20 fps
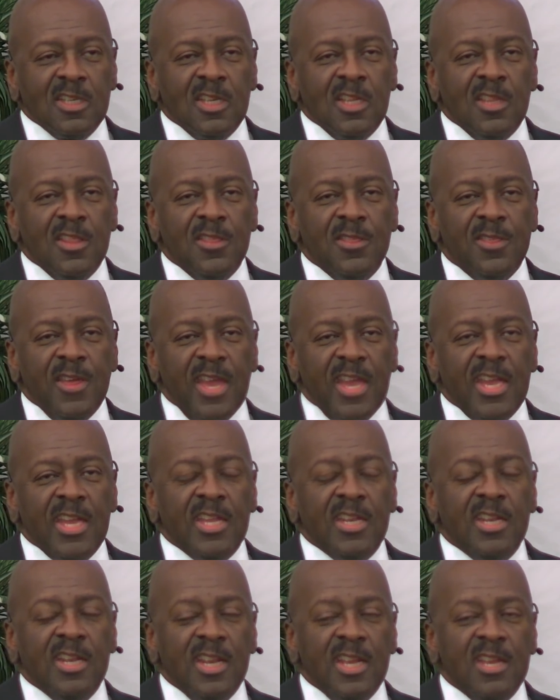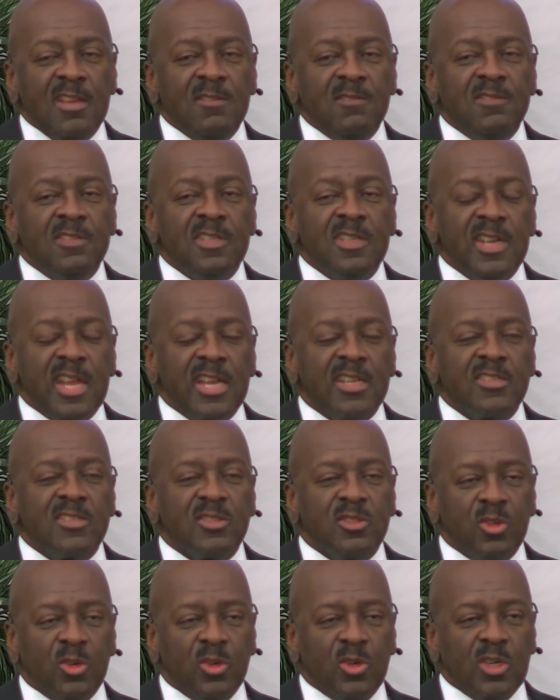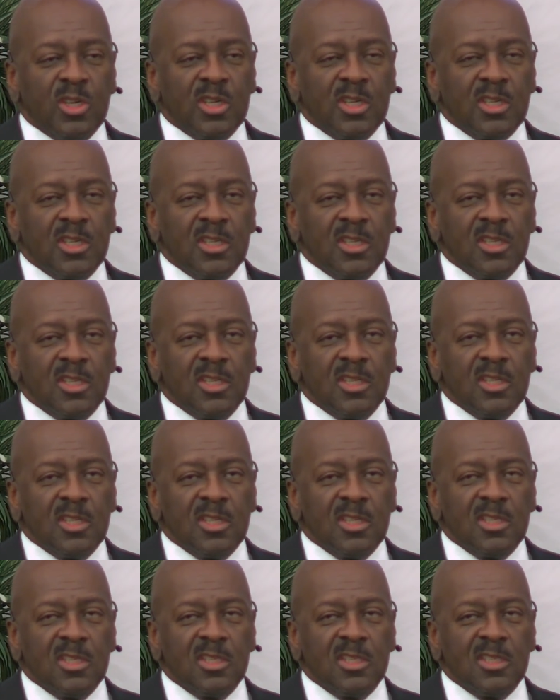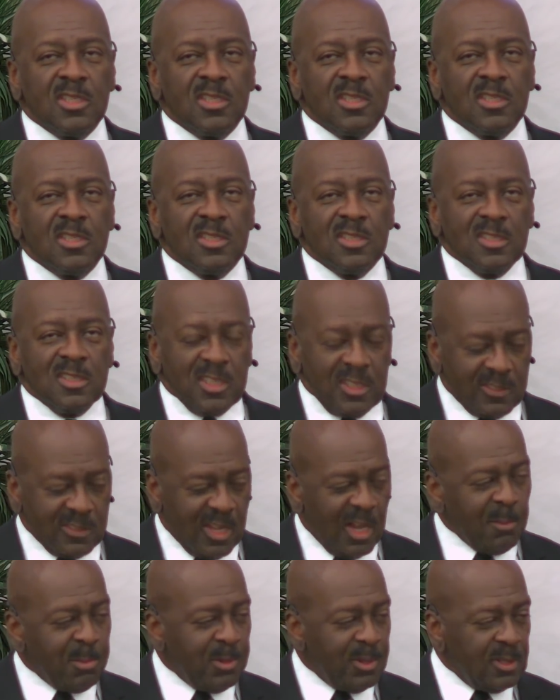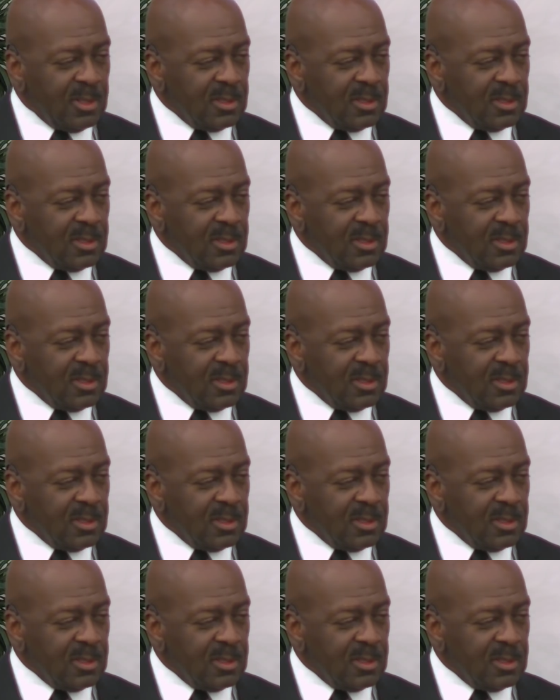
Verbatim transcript: they lived next door, this couple,